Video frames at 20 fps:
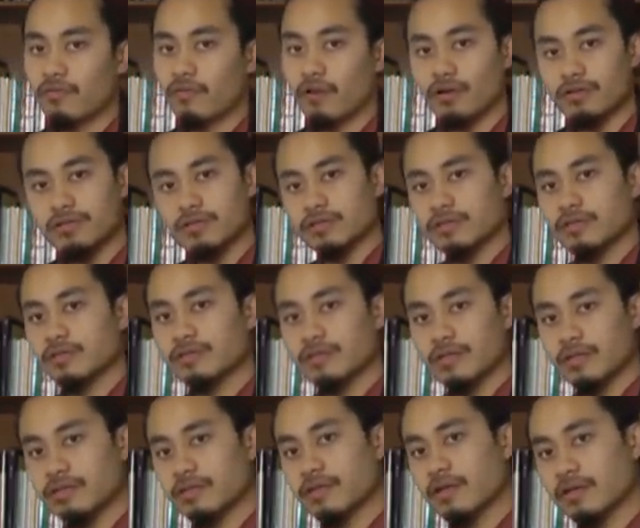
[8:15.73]
consciousness
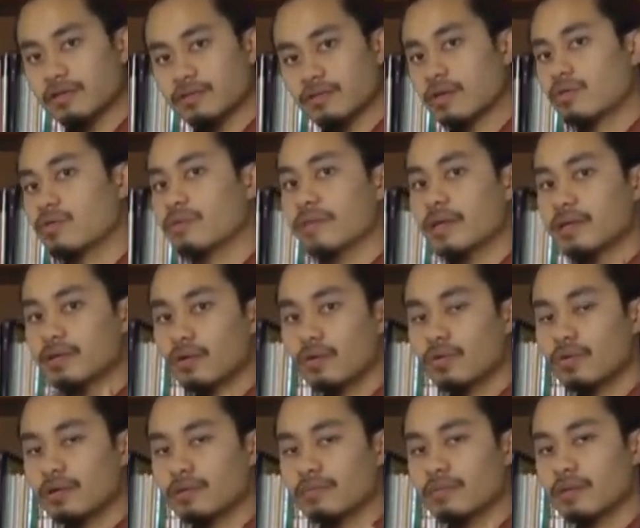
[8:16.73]
and intellect so that we may
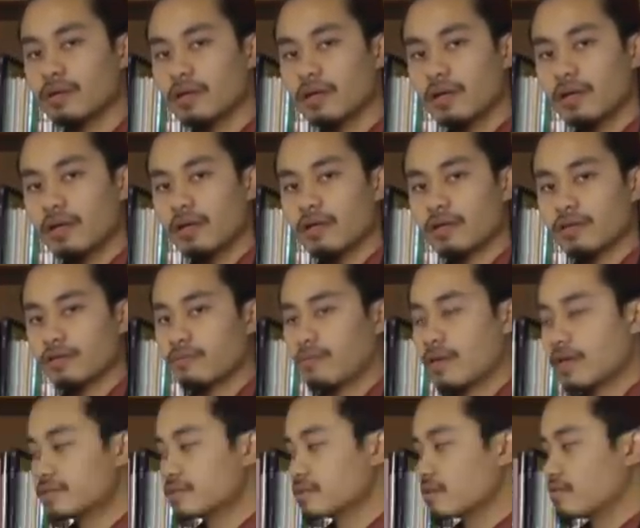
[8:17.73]
know Him, the
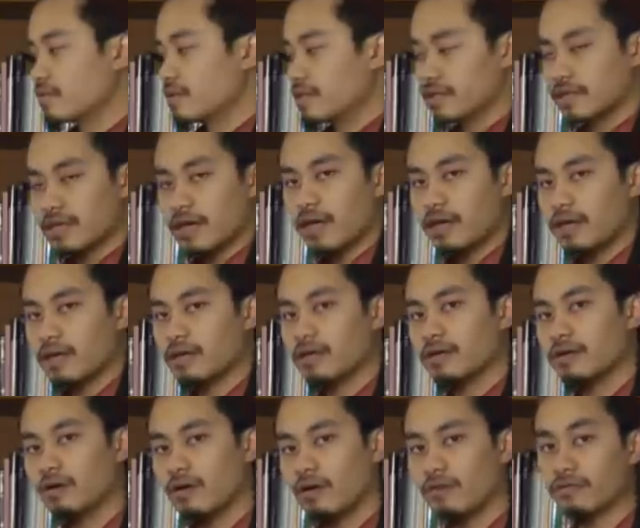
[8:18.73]
blessing of
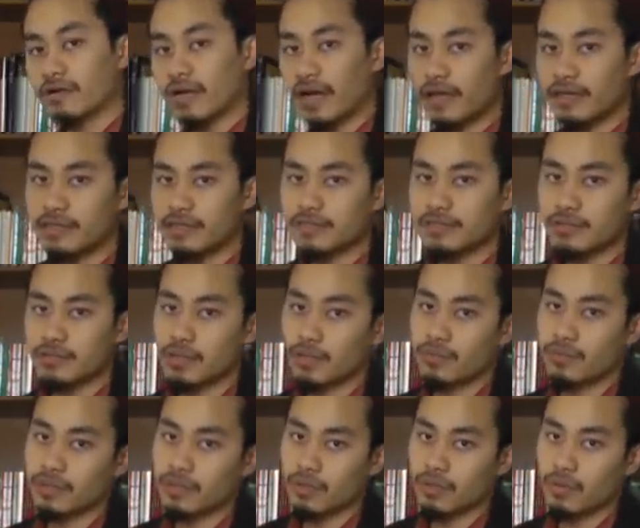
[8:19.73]
hidayah, of guidance so
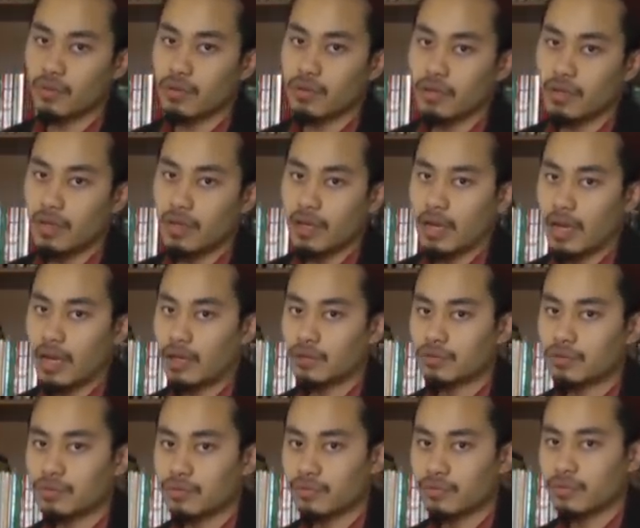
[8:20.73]
that we know
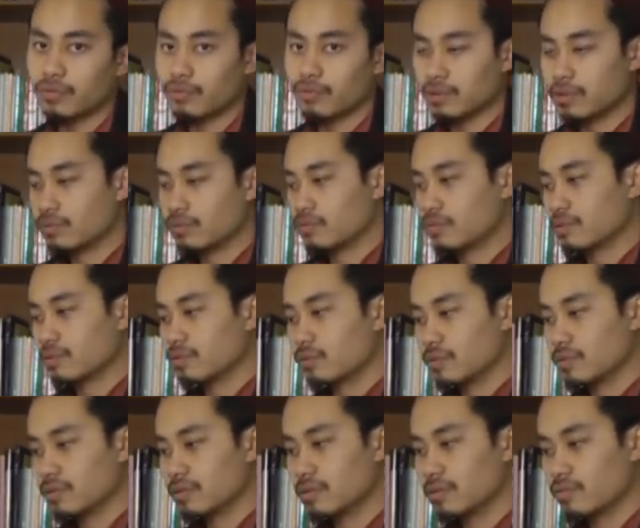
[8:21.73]
how to
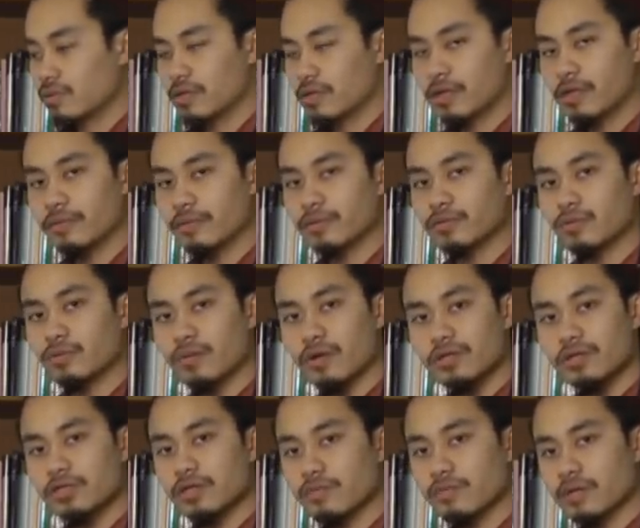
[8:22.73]
we are able to
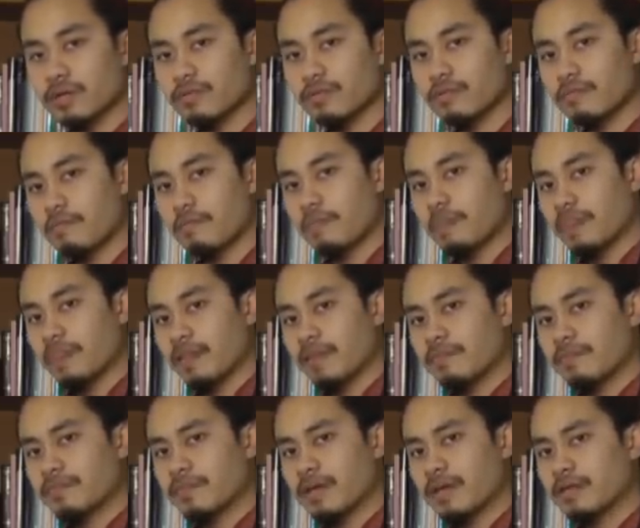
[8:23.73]
worship Him,
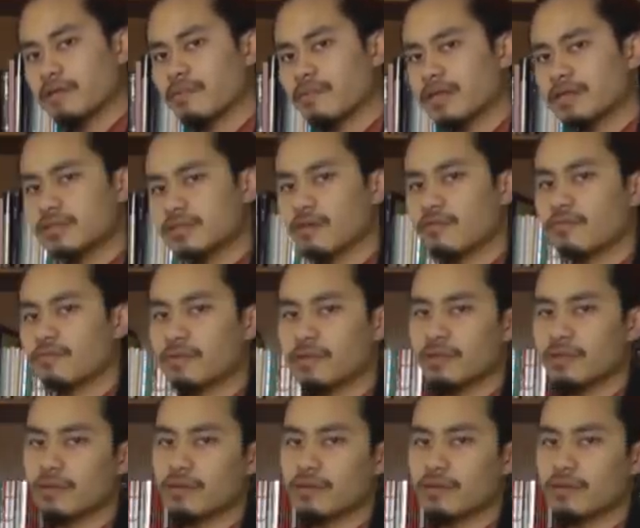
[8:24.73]
and the blessing of